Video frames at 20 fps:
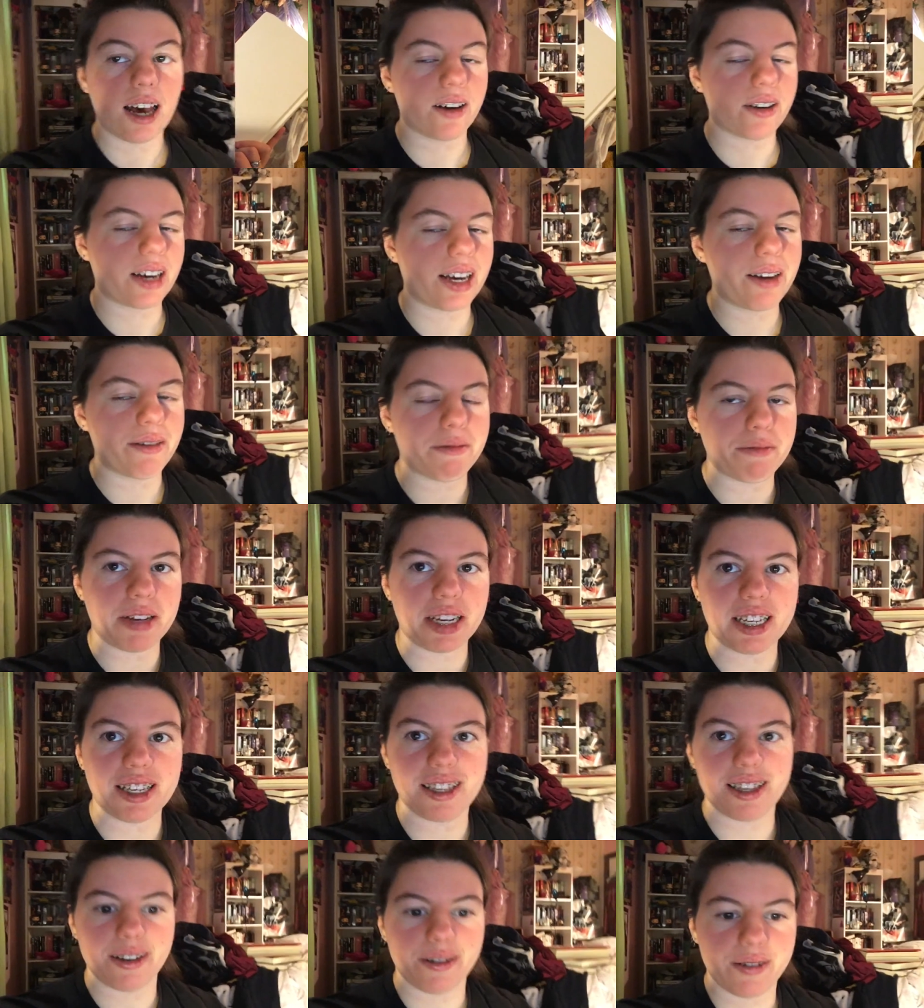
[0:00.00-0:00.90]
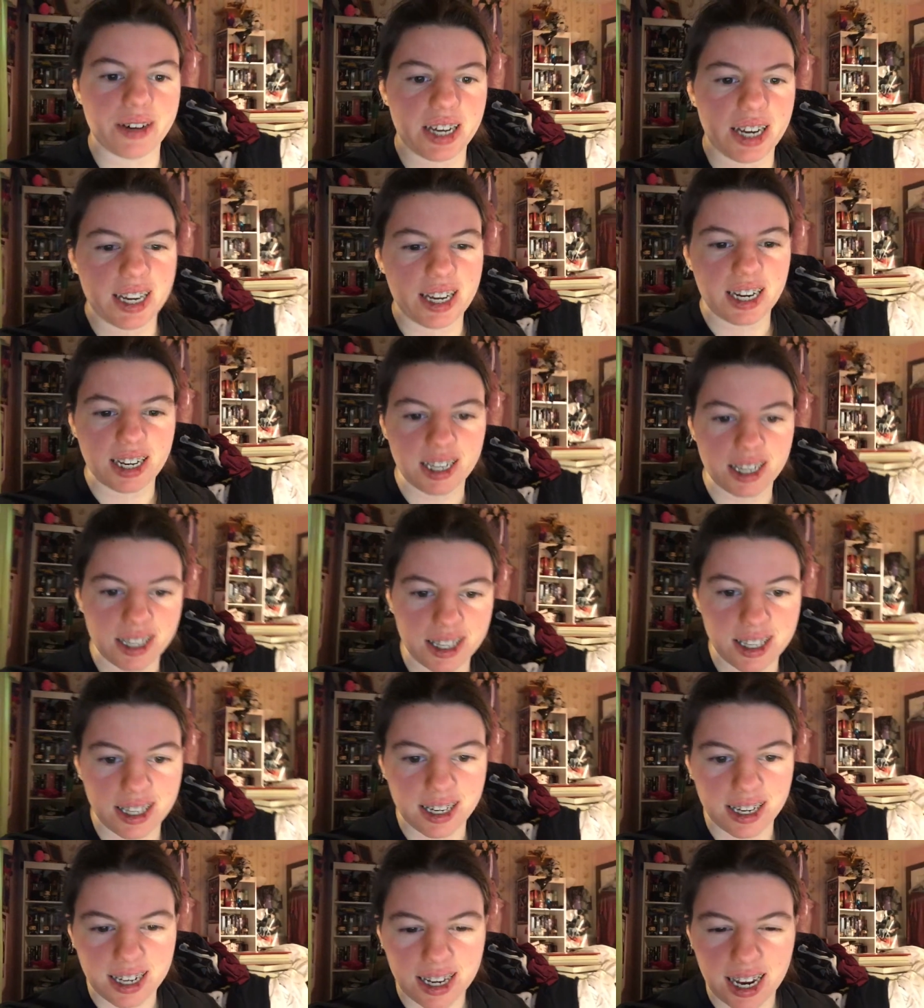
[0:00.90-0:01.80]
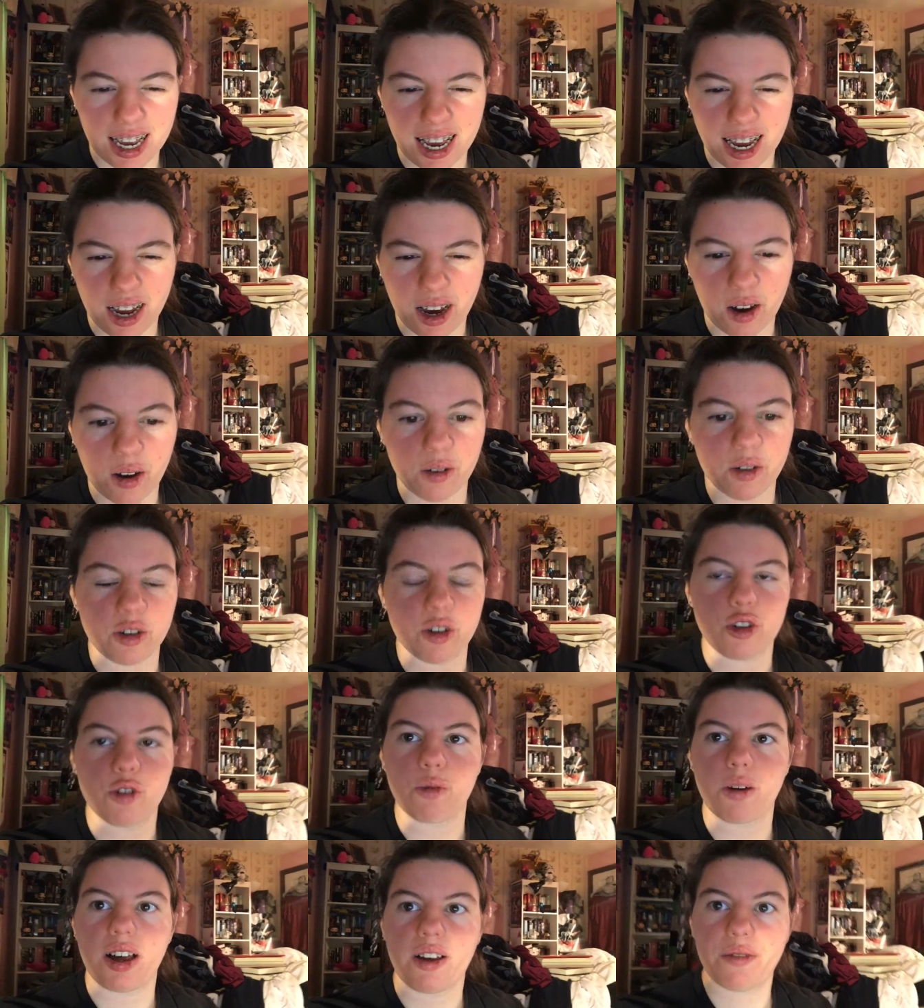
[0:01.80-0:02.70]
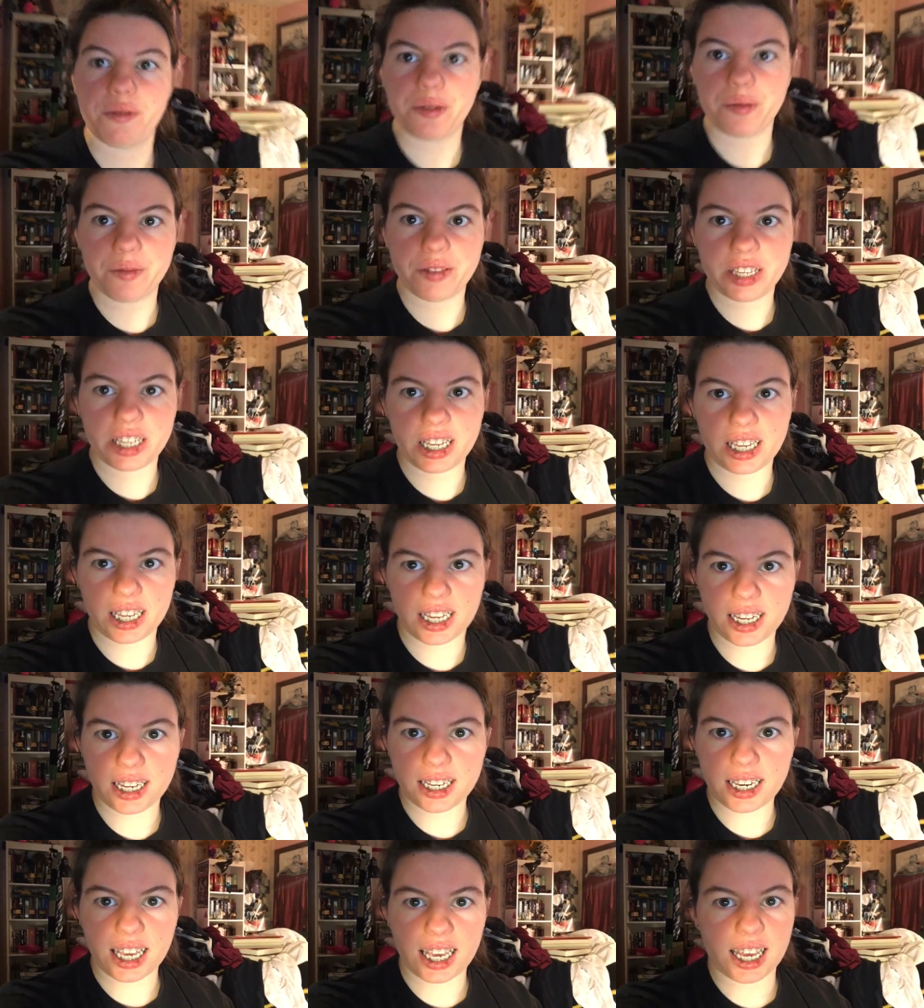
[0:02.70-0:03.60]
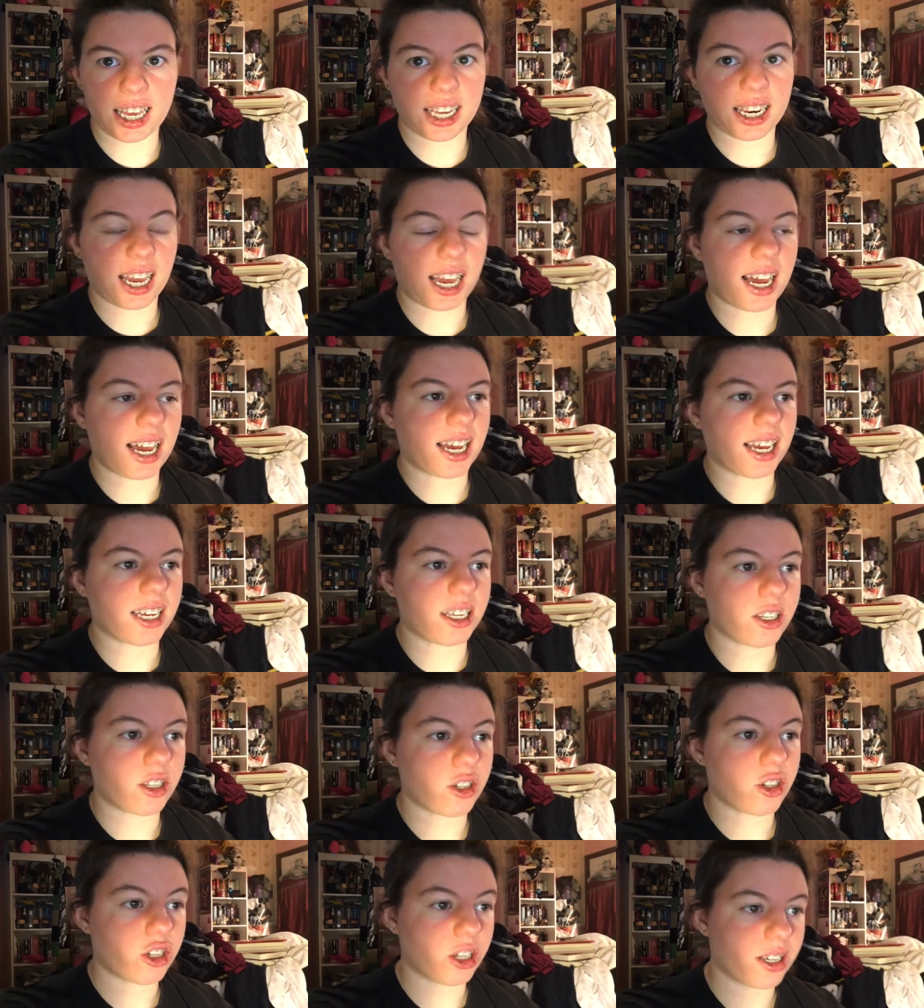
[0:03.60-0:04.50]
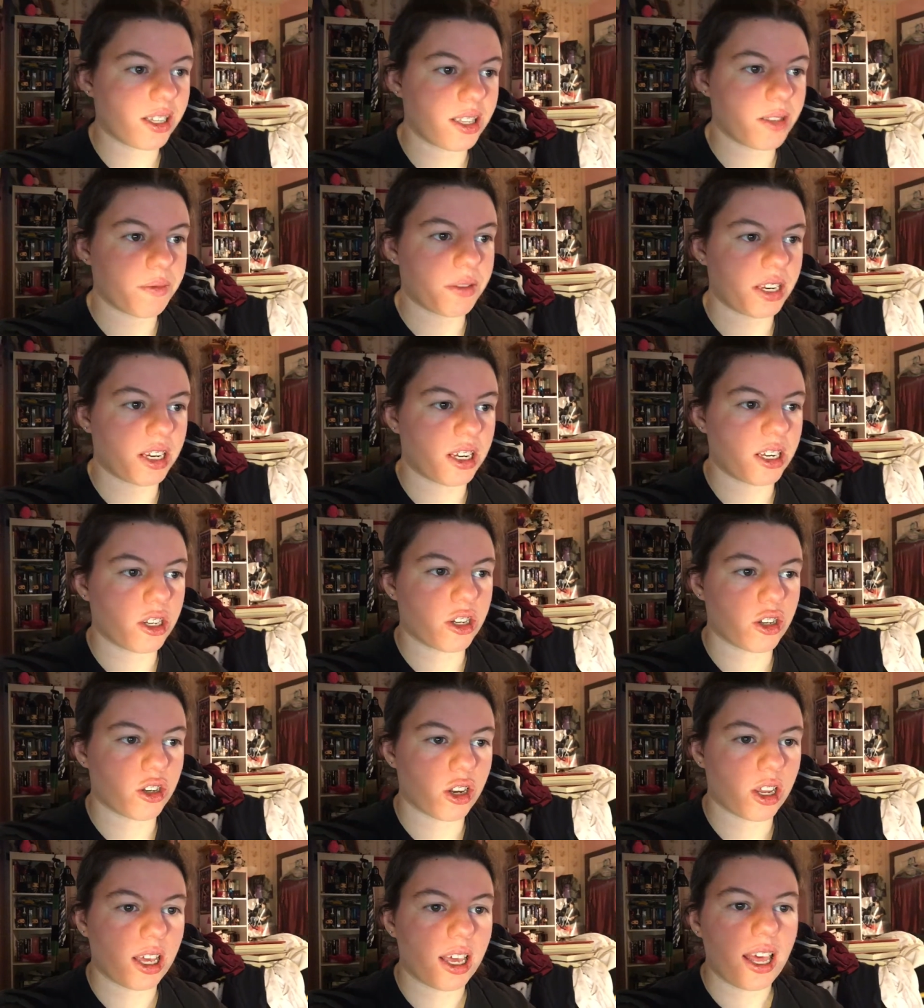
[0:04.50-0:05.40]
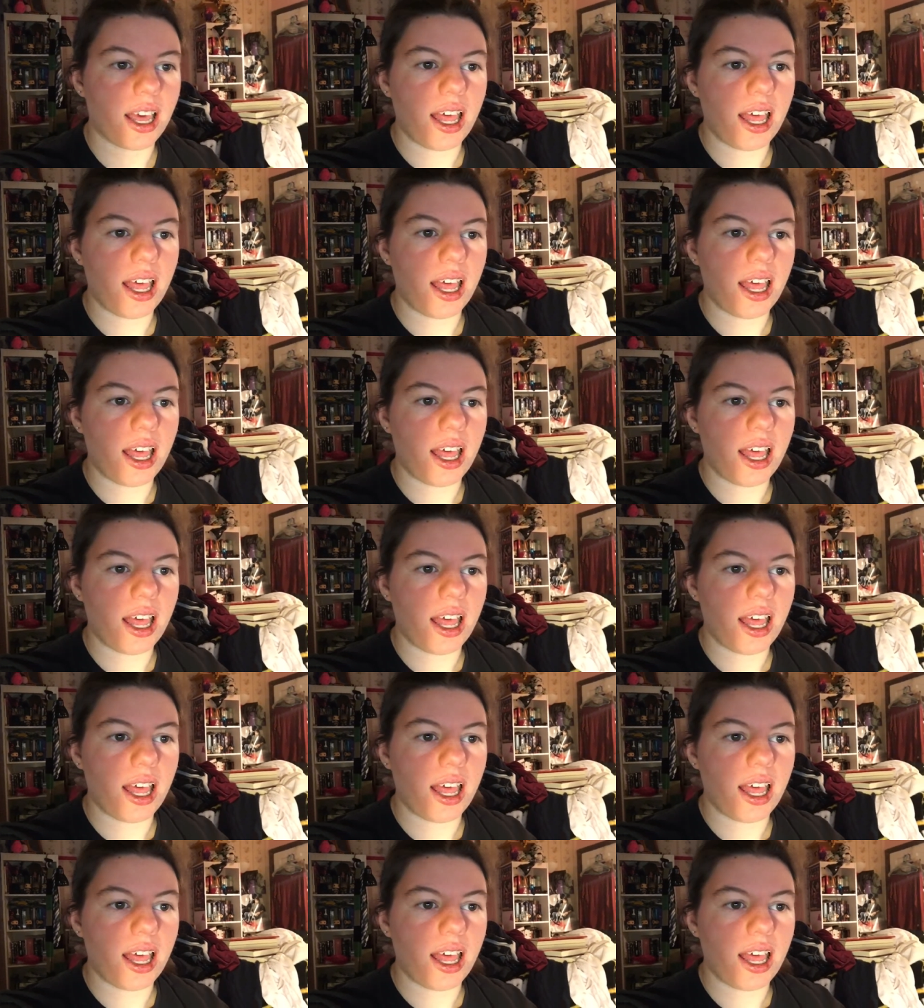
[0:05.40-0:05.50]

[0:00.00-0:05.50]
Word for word: Okay, everybody, so it is now 12.15, and I just finished